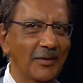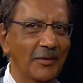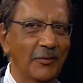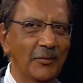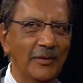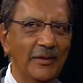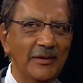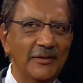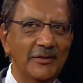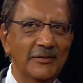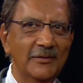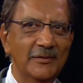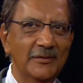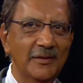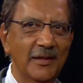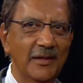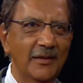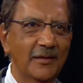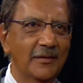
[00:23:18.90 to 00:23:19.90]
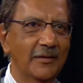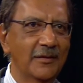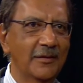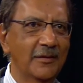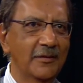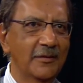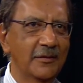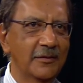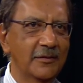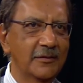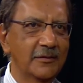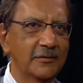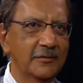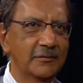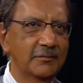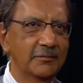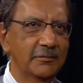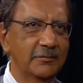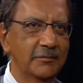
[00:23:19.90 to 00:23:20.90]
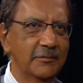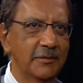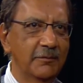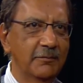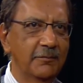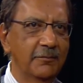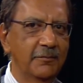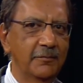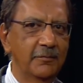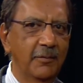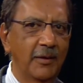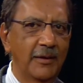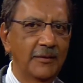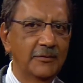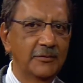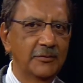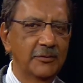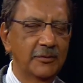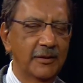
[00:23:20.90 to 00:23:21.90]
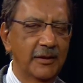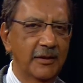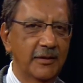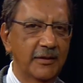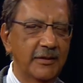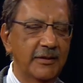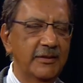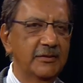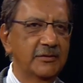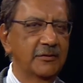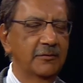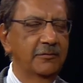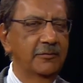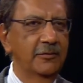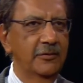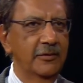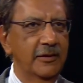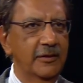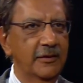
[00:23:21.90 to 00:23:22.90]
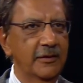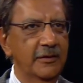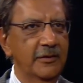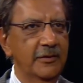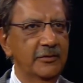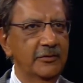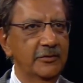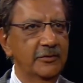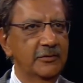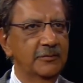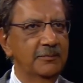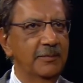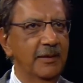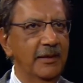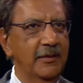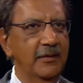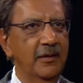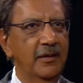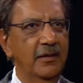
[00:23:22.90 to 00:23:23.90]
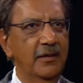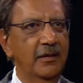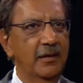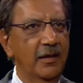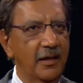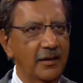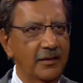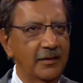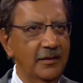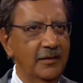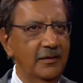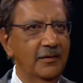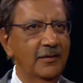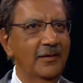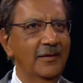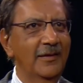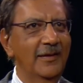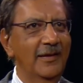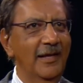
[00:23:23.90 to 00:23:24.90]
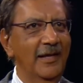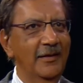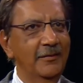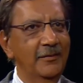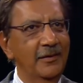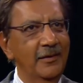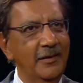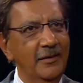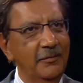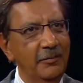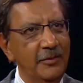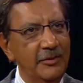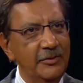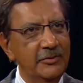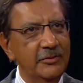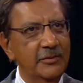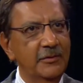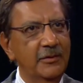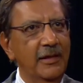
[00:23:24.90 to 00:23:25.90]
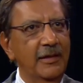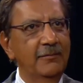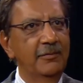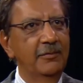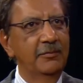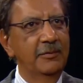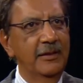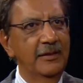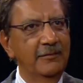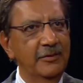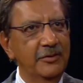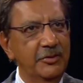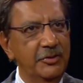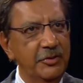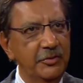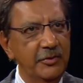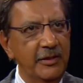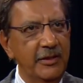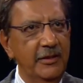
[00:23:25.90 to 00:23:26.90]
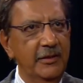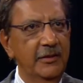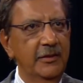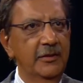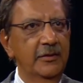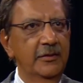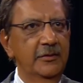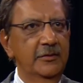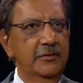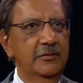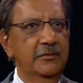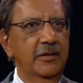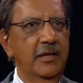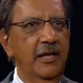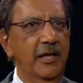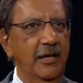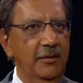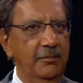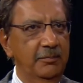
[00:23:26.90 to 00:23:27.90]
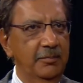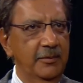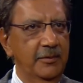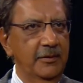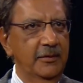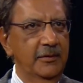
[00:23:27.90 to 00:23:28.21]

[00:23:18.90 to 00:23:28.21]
We think the ones who can least afford it should spend nothing. And we have a duty to help